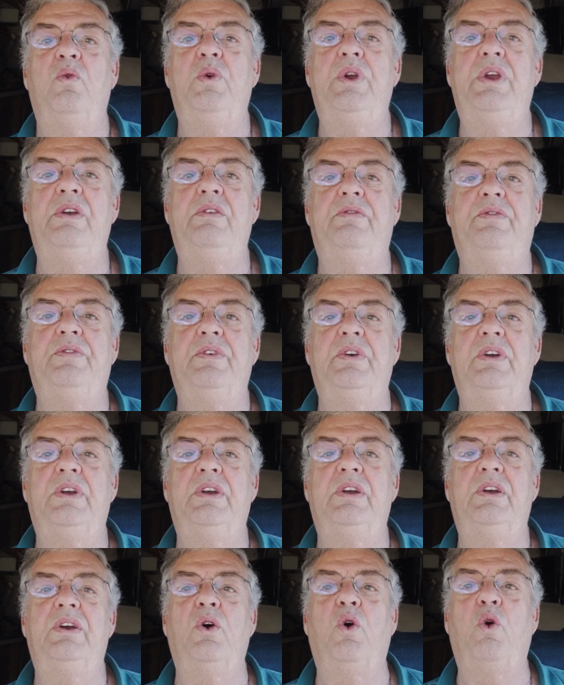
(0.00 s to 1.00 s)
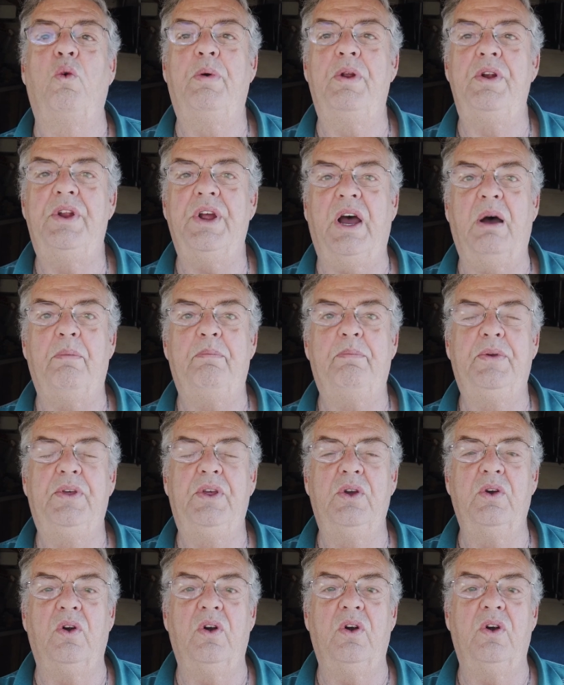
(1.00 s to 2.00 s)
We've opened up
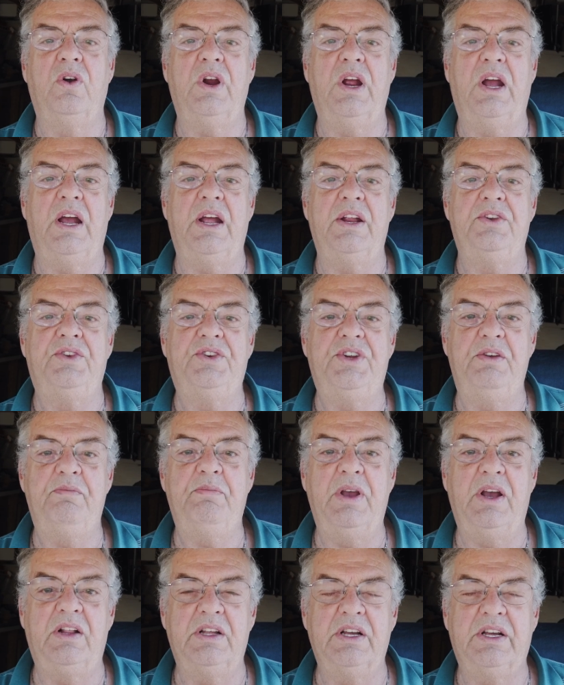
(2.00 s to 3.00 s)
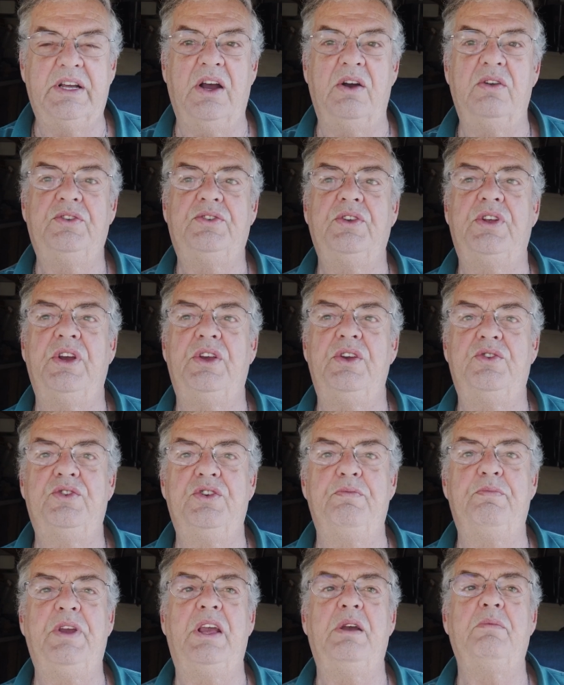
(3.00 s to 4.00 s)
your Gmail account so that you
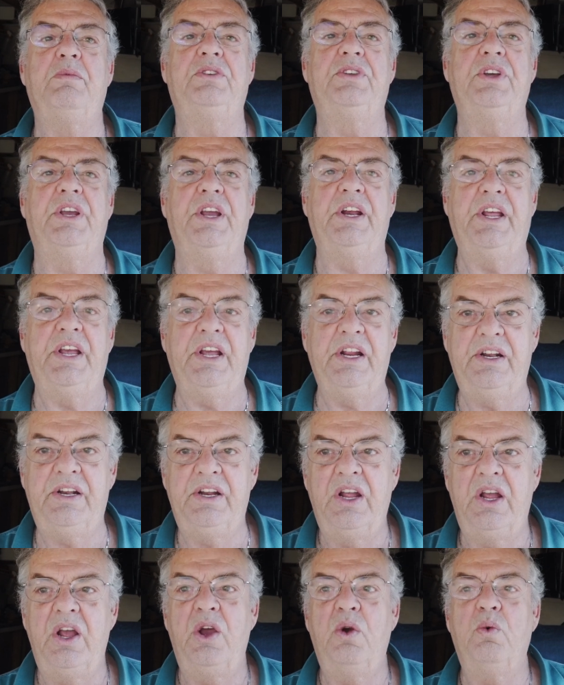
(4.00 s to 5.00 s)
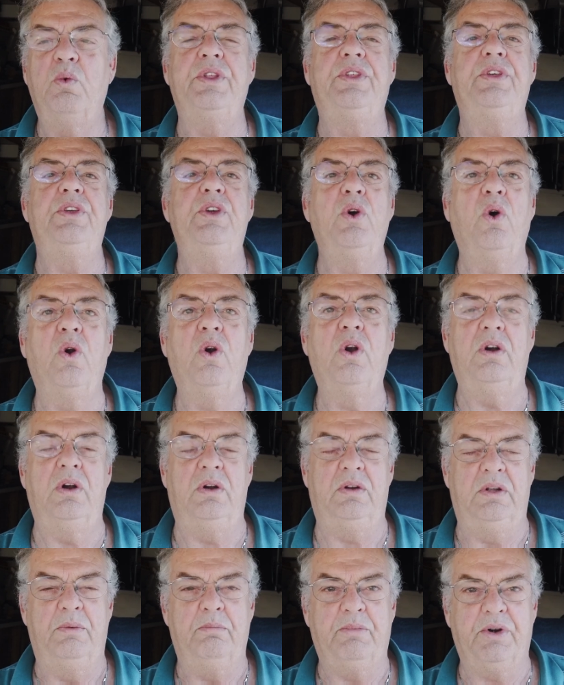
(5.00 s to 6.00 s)
should be able to get in with
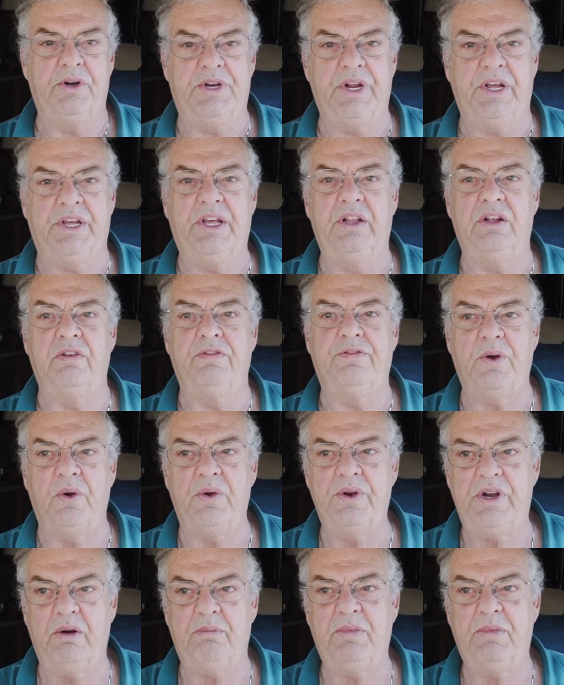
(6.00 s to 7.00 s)
your particular phone